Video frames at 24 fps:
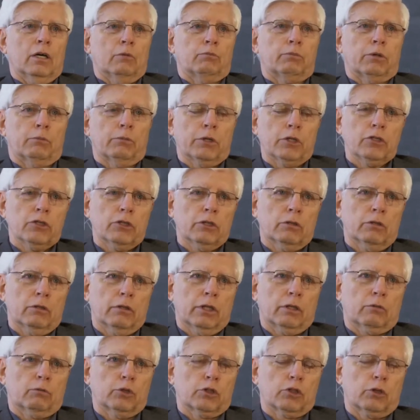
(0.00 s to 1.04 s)
permission
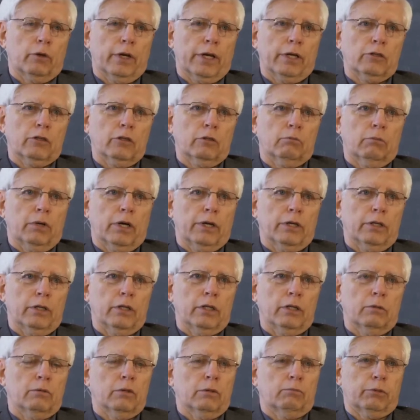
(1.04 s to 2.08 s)
that was granted by
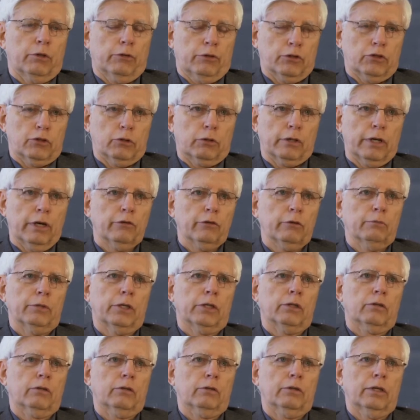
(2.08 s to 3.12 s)
the provincial
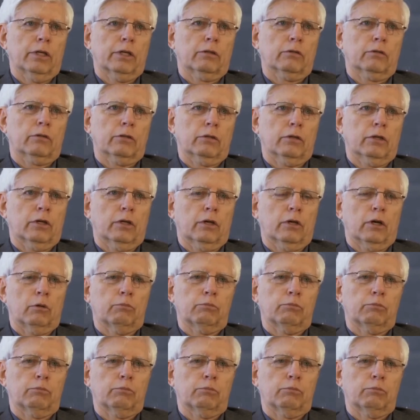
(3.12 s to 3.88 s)
government that uh,